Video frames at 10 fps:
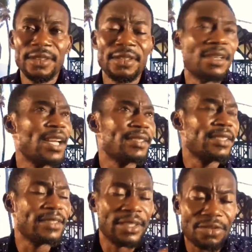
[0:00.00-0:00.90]

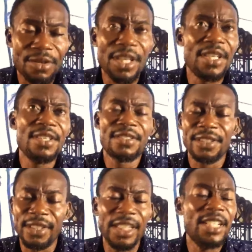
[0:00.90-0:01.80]
grasses, the trees, the
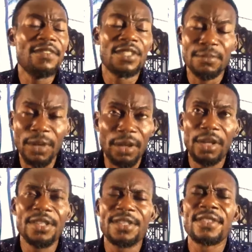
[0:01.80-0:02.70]
leaves, the
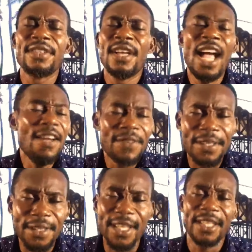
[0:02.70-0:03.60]
birds,
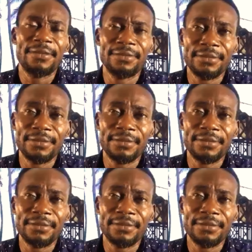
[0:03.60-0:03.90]
everything.